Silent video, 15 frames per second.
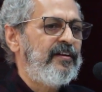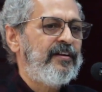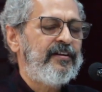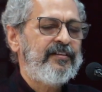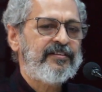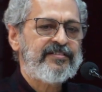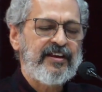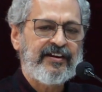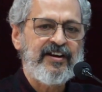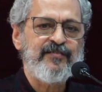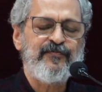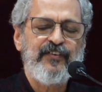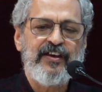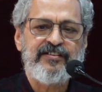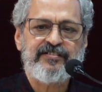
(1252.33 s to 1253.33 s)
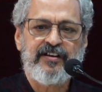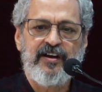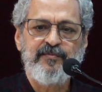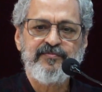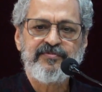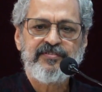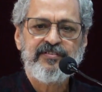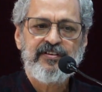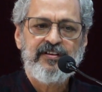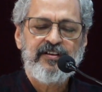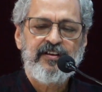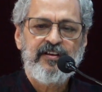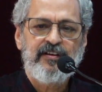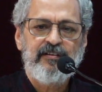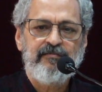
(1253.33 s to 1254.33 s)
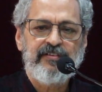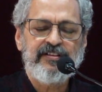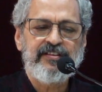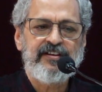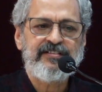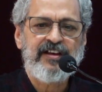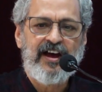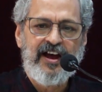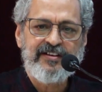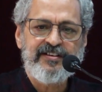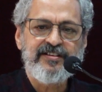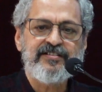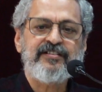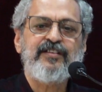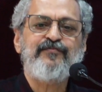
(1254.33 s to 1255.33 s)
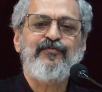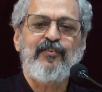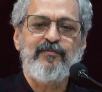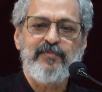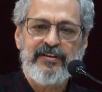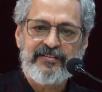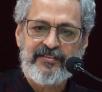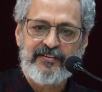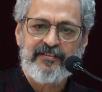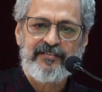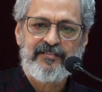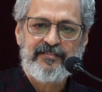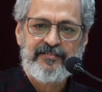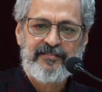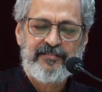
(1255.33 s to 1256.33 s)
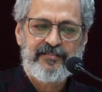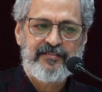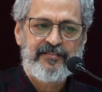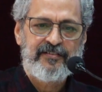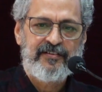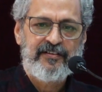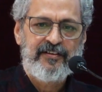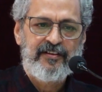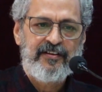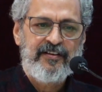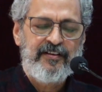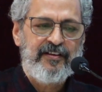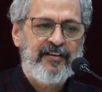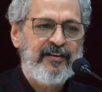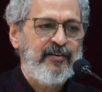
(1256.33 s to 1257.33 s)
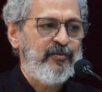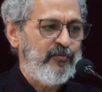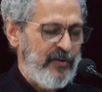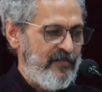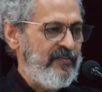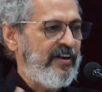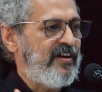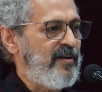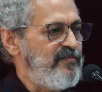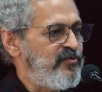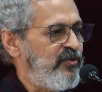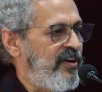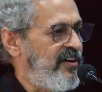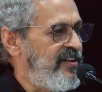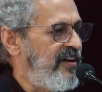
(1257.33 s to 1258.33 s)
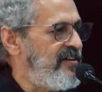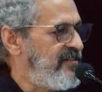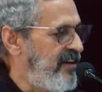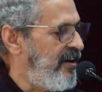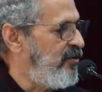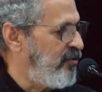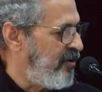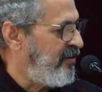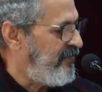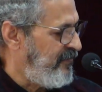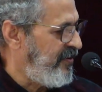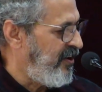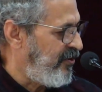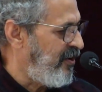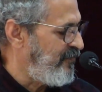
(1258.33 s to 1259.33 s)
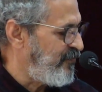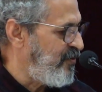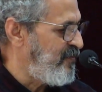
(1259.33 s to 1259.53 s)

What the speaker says: The second phase comes when there is identity formation. When we come together and say, look, we are all from